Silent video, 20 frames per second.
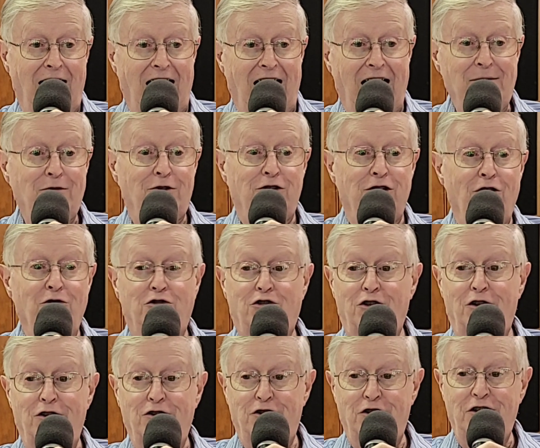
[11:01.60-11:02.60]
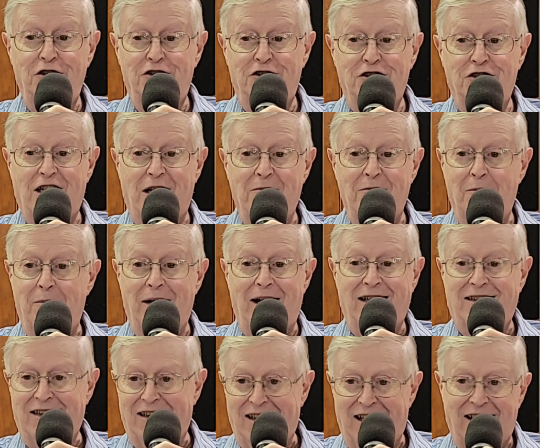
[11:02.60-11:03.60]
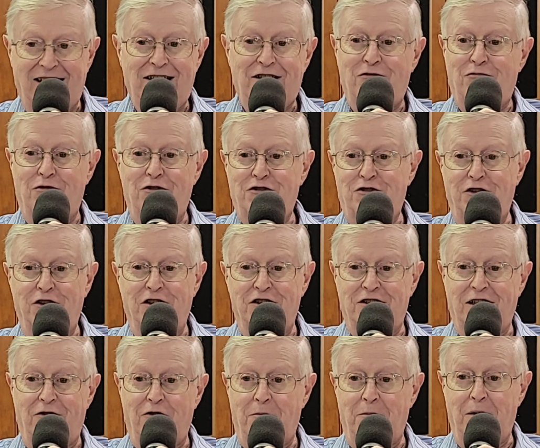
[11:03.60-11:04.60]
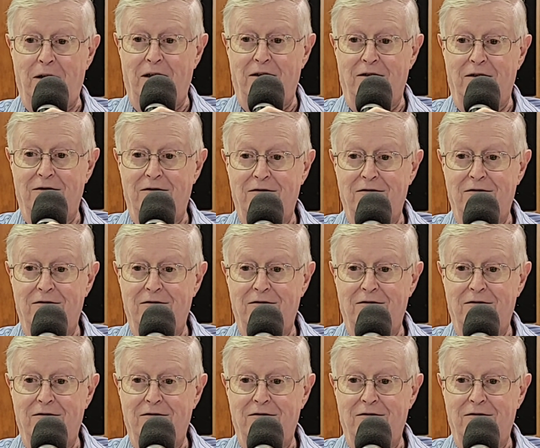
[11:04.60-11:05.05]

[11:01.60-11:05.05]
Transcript: I'm closer to Jesus coming back than any Christian has ever been.